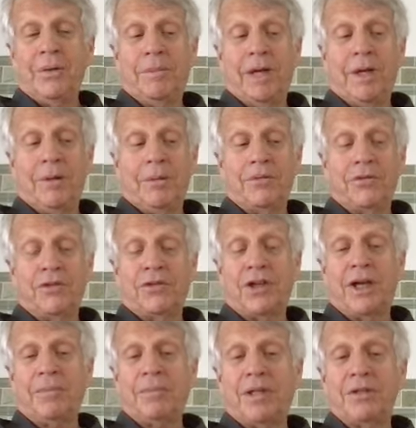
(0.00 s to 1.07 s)
about was
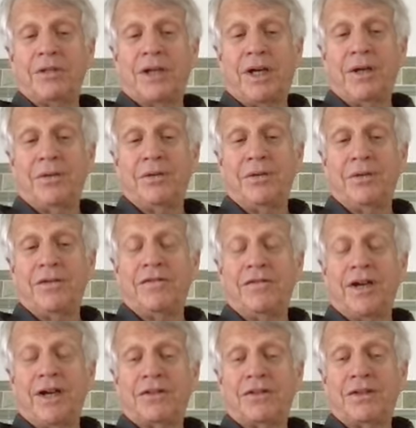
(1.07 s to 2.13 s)
escaping childhood
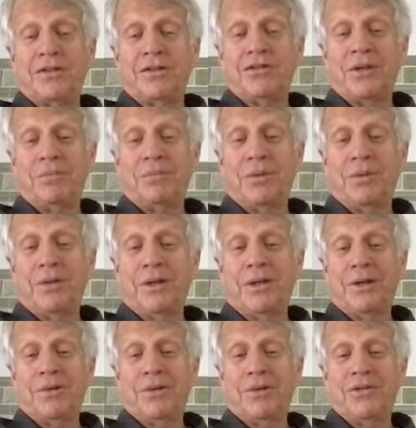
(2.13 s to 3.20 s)
infections and
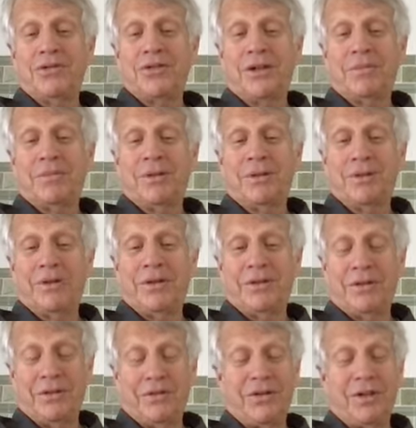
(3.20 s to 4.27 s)
polio in the summer,
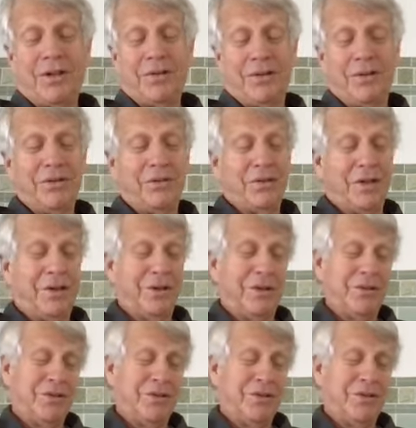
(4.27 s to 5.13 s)
et cetera, et cetera.